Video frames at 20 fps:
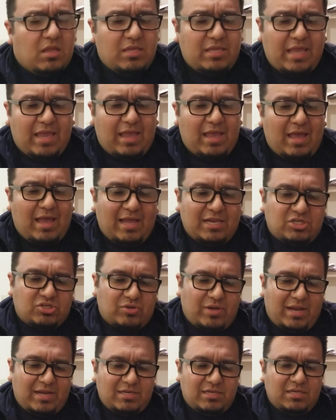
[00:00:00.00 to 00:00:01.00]
Yeah, I
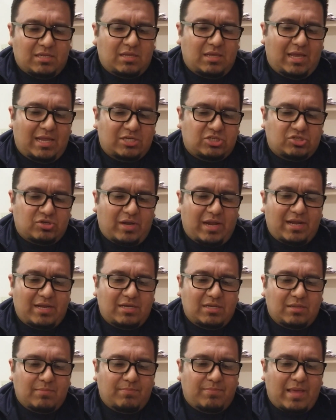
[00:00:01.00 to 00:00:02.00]
tried
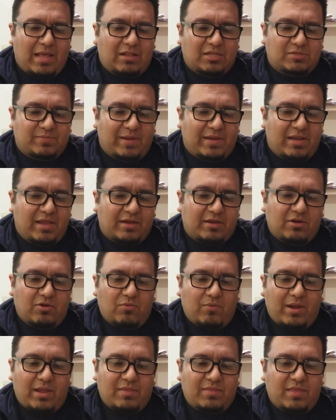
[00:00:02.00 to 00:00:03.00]
to balance my deck in a
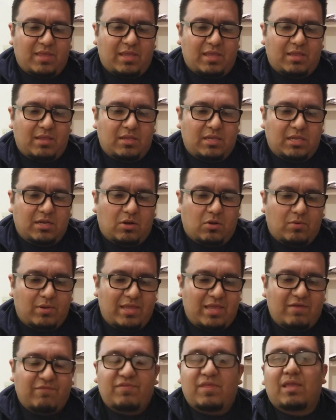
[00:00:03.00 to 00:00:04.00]
way that
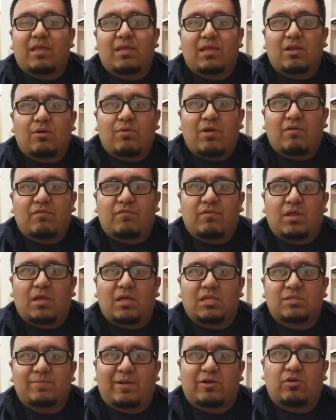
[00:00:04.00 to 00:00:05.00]
if they can get around
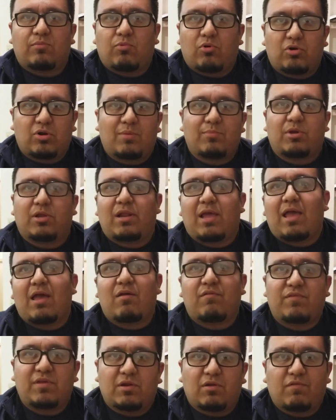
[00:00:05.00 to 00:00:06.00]
Inspector Border, I'm going to
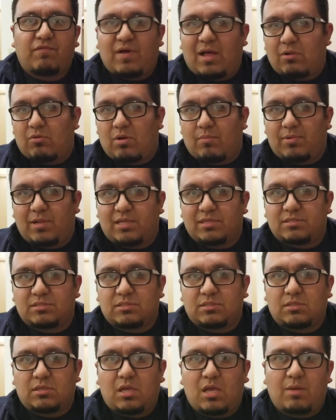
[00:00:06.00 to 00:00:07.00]
have follow-up plays.
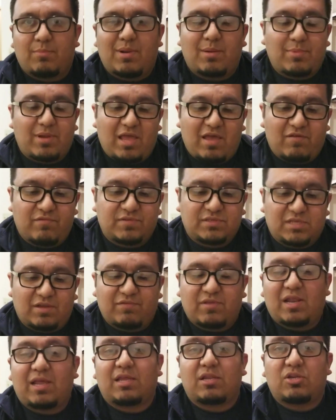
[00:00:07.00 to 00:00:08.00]
I'm going to have stuff
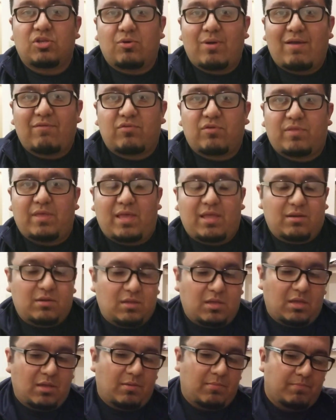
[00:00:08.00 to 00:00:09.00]
that I can do after that.
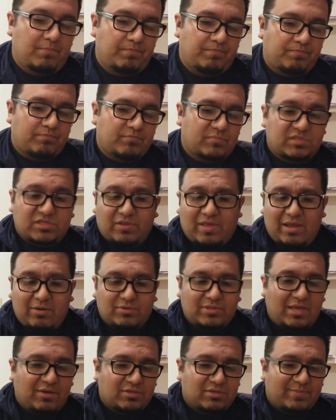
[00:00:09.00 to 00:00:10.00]
So
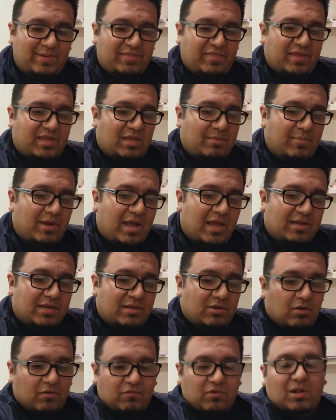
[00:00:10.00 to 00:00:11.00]
that was my thinking behind it, and
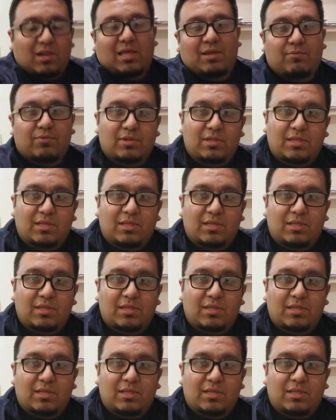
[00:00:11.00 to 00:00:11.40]
overall I really